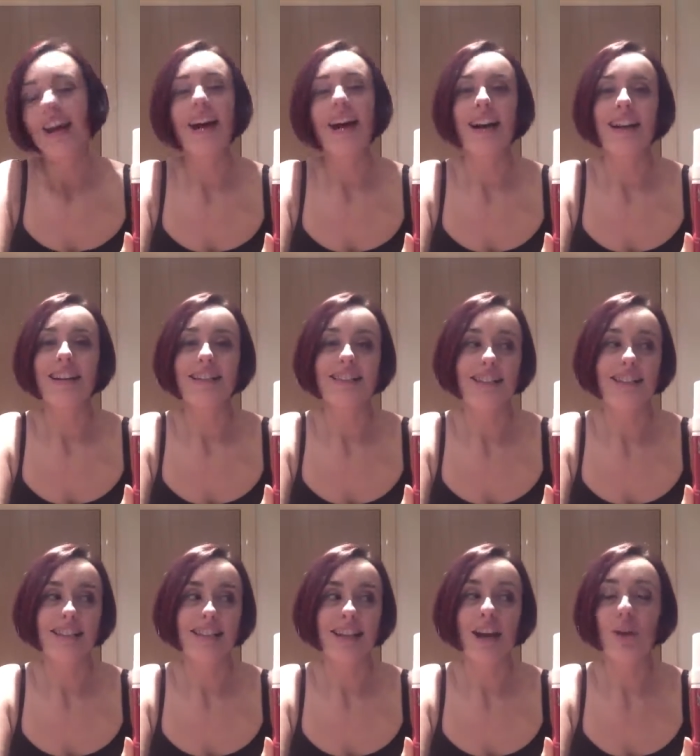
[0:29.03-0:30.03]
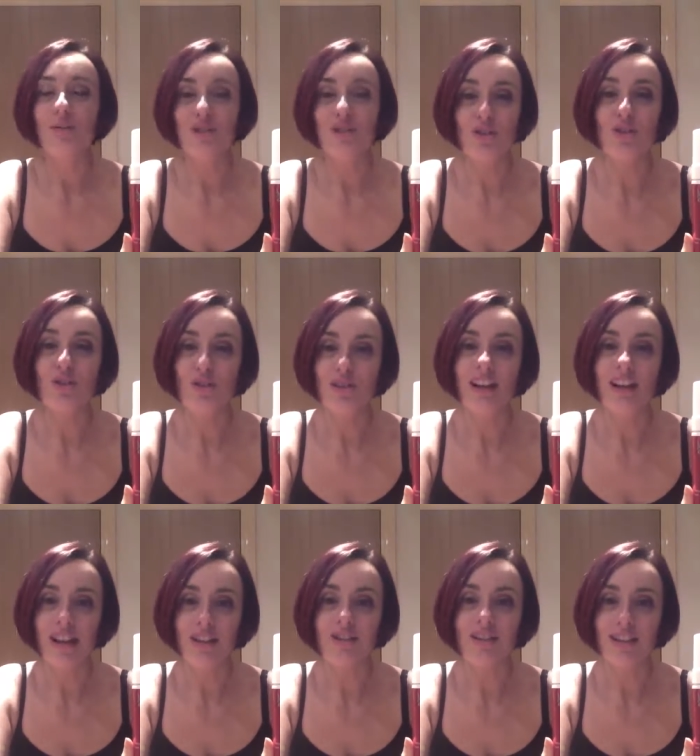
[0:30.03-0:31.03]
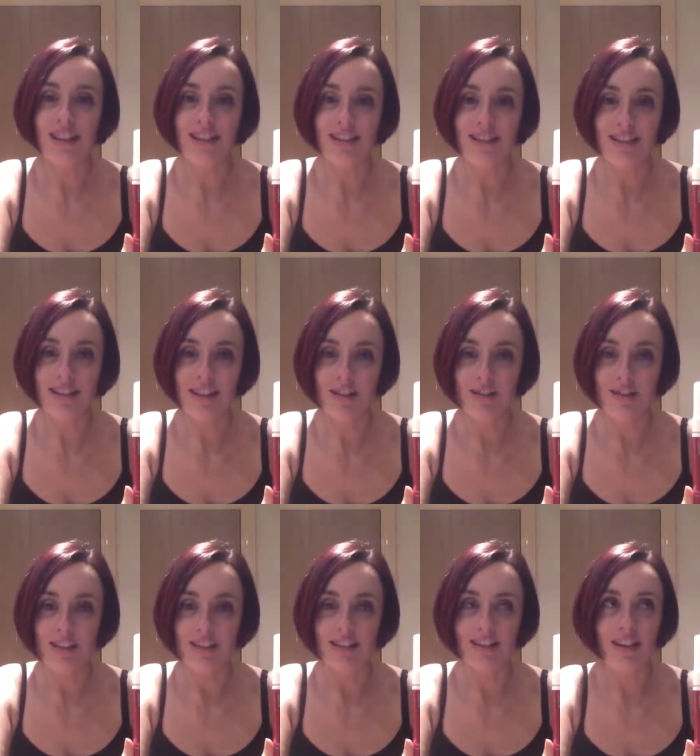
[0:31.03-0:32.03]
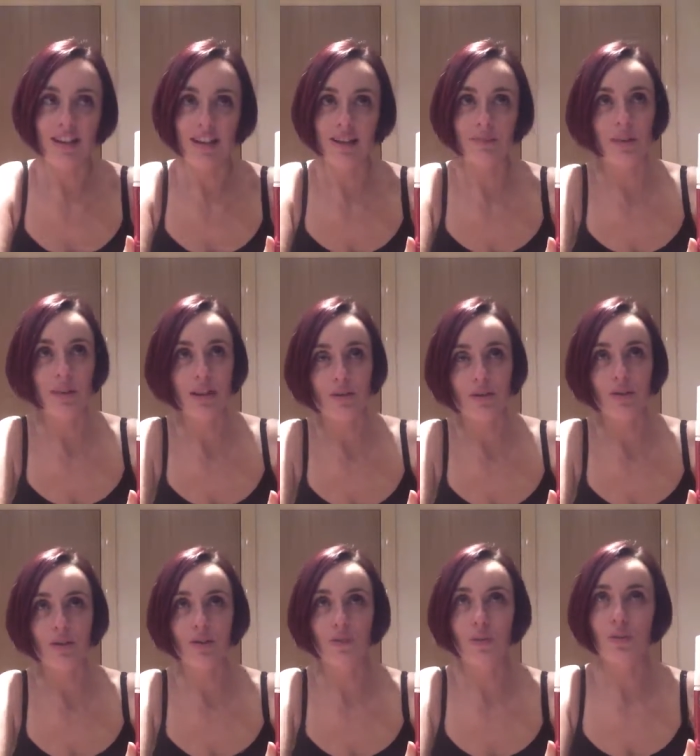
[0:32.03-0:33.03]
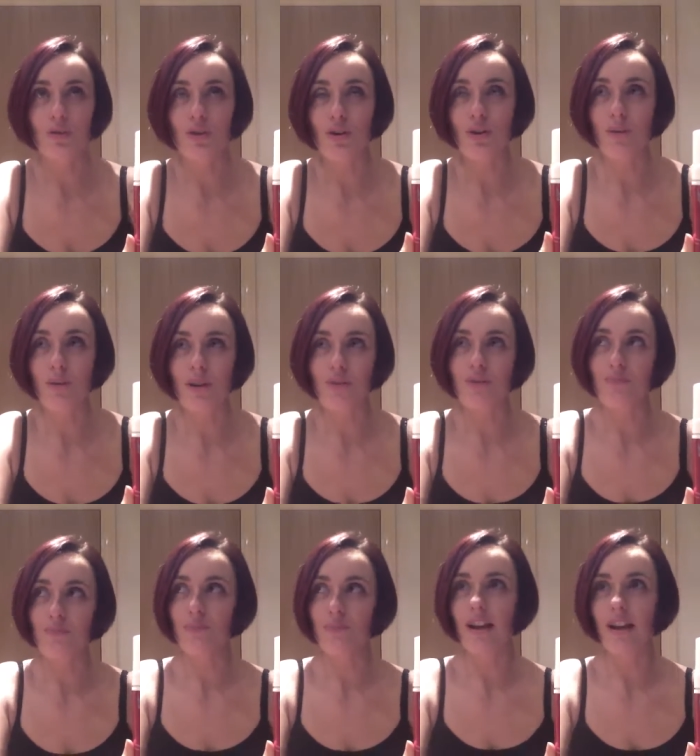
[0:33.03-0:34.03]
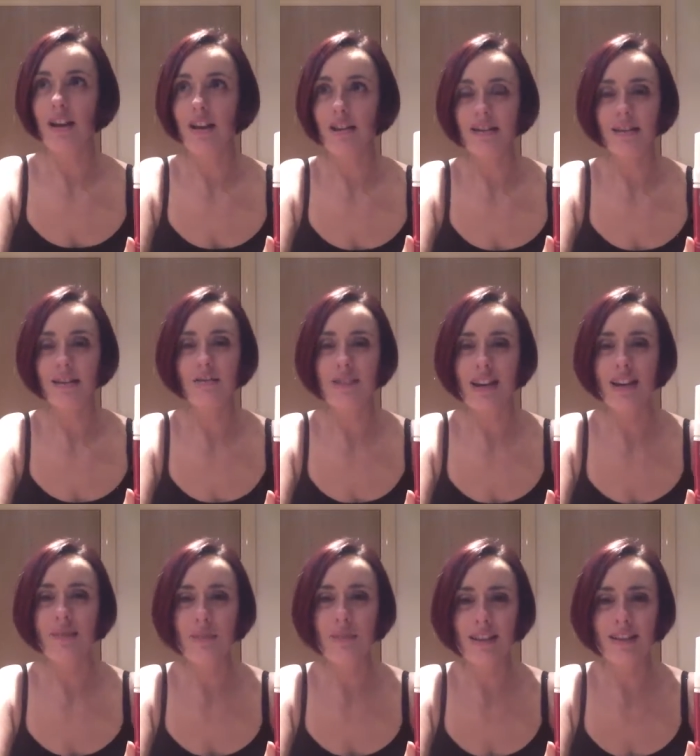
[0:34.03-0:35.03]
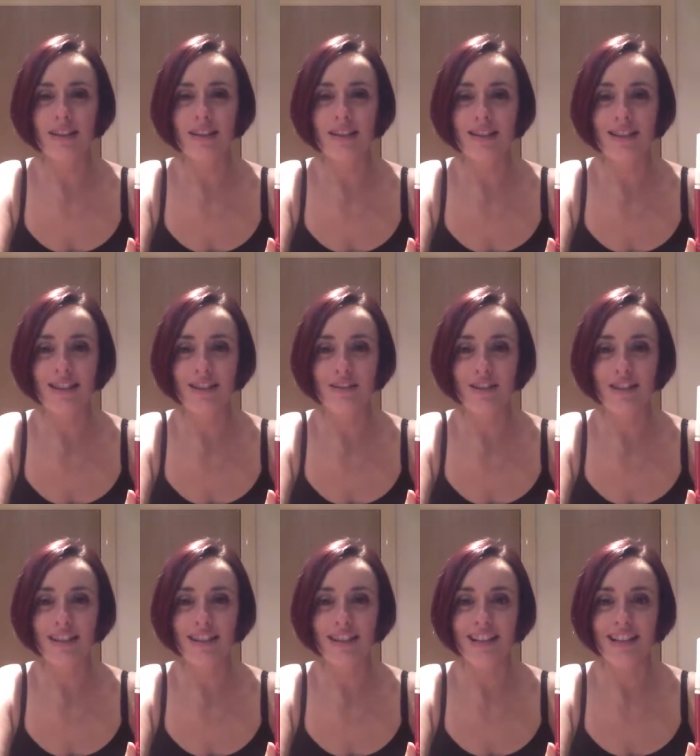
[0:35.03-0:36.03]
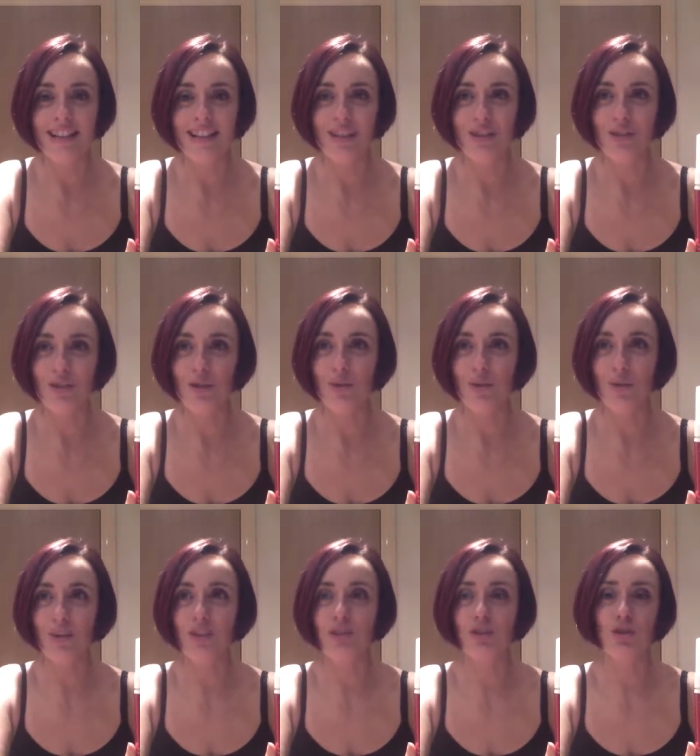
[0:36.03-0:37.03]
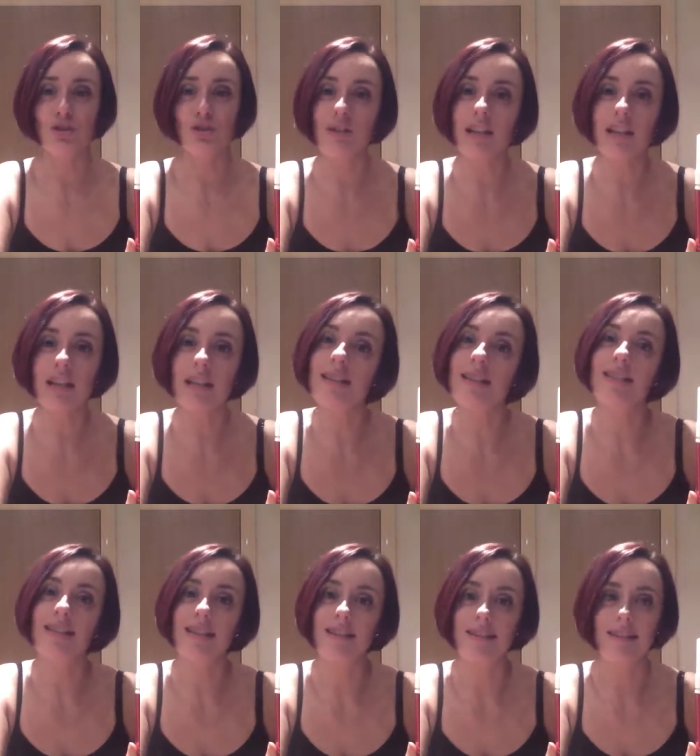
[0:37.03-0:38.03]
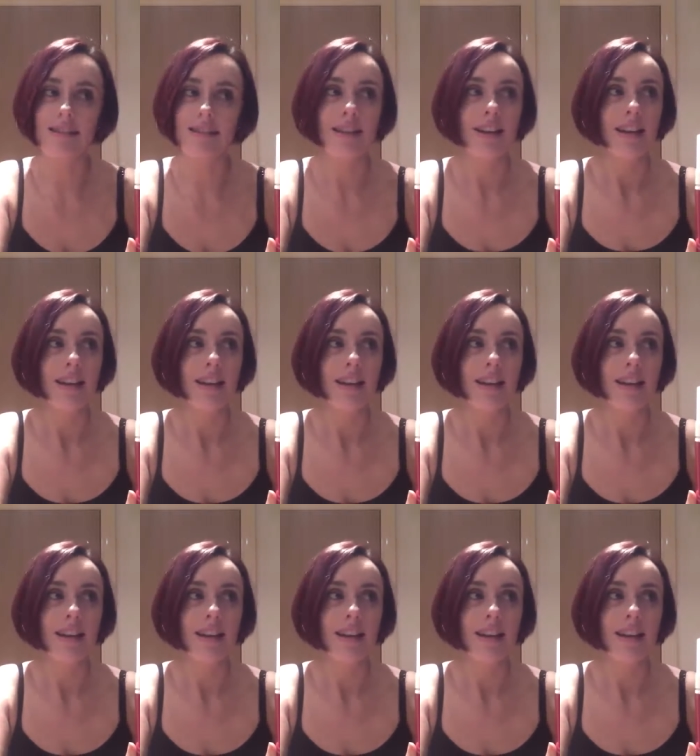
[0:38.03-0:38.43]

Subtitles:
and how it's not actually that scary. I know a lot of people talk about self-tan being a scary issue with streaks and